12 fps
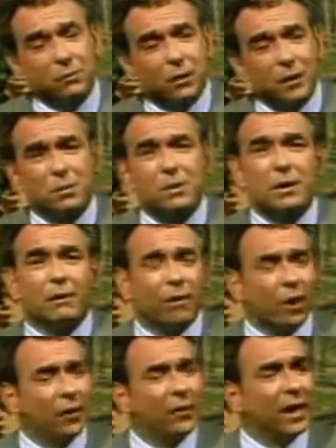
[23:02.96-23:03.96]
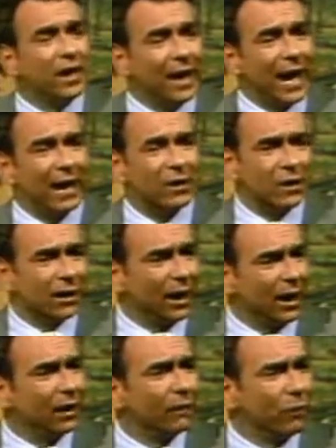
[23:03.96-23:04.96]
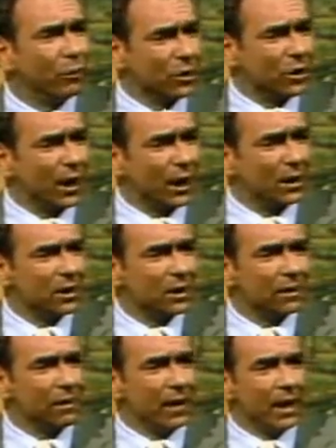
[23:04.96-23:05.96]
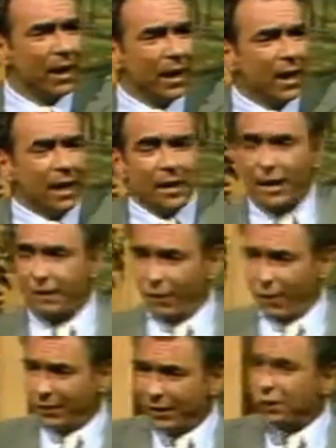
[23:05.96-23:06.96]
was involved in counseling a divorce case that involved a